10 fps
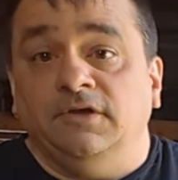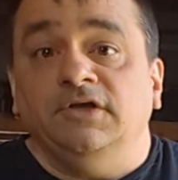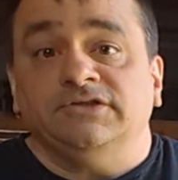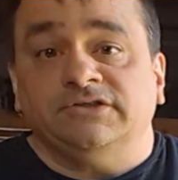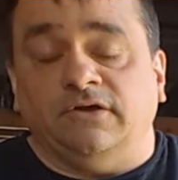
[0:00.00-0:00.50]

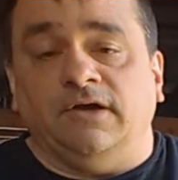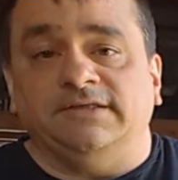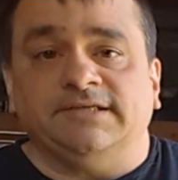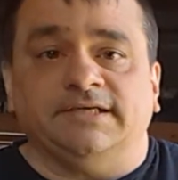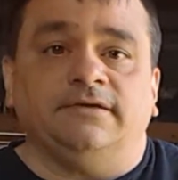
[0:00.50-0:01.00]
So I was
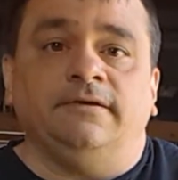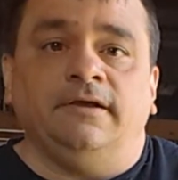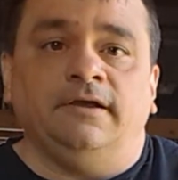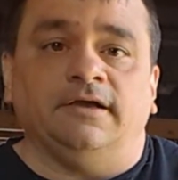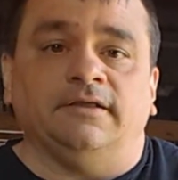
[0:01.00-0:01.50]
like,
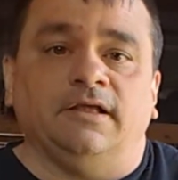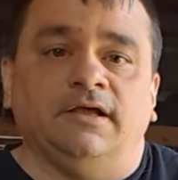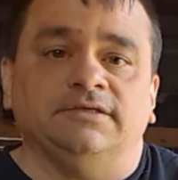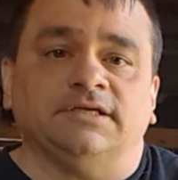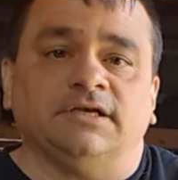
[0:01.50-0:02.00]
"Huh." I
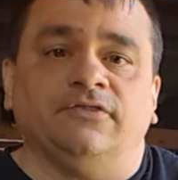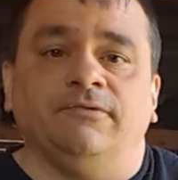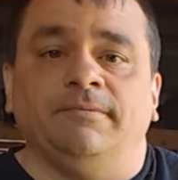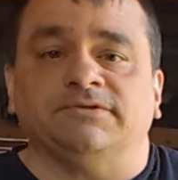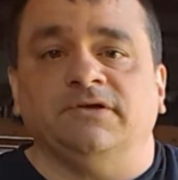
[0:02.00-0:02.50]
was like, "Oh,
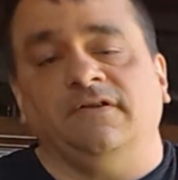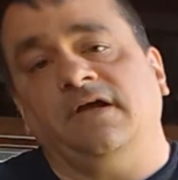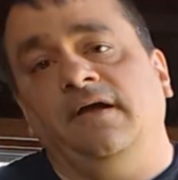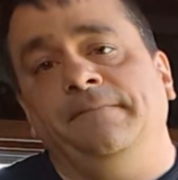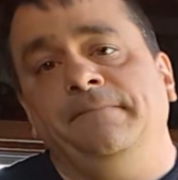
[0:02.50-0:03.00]
$3." They're like, all